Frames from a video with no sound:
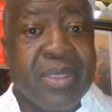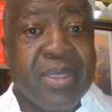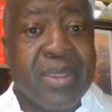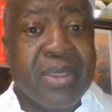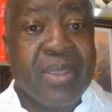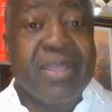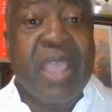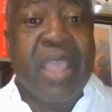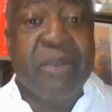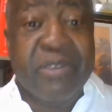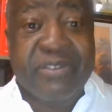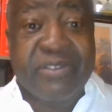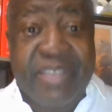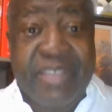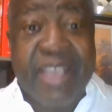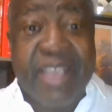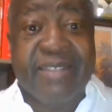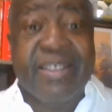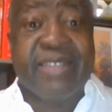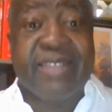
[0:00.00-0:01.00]
There is
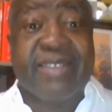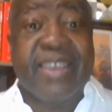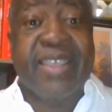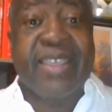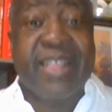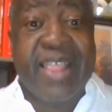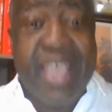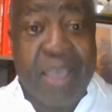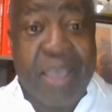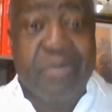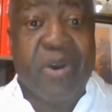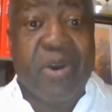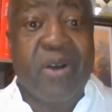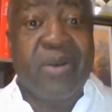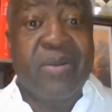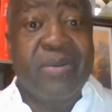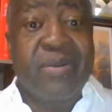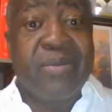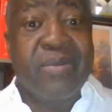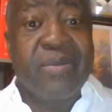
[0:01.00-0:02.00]
dignity in labor.
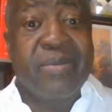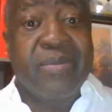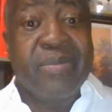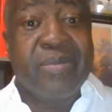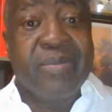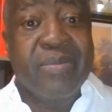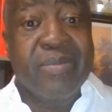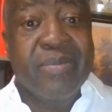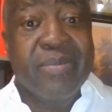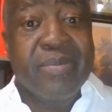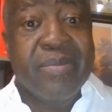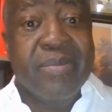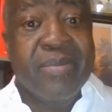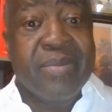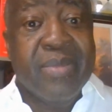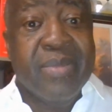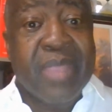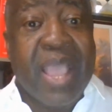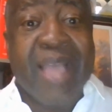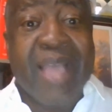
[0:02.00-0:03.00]

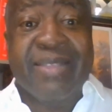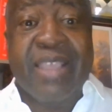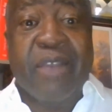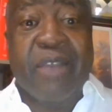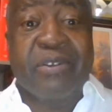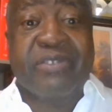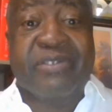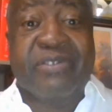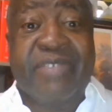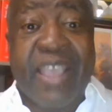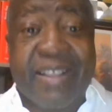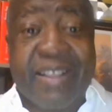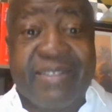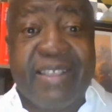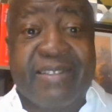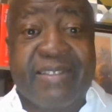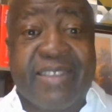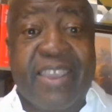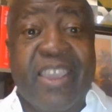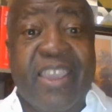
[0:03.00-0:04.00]
And there is
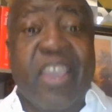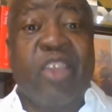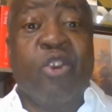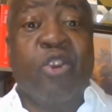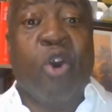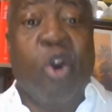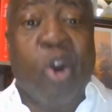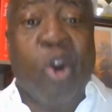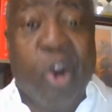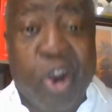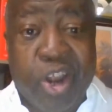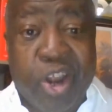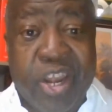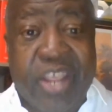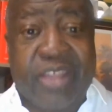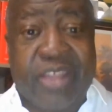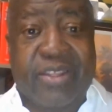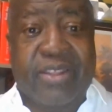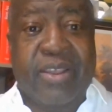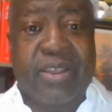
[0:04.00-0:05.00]
dignity in
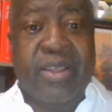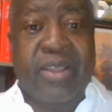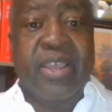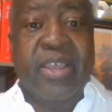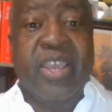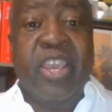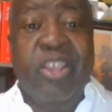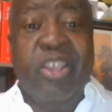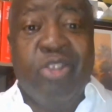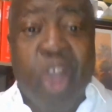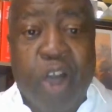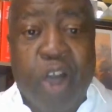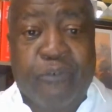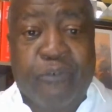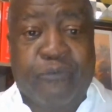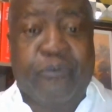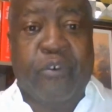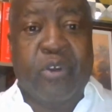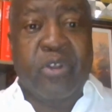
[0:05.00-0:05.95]
earning enough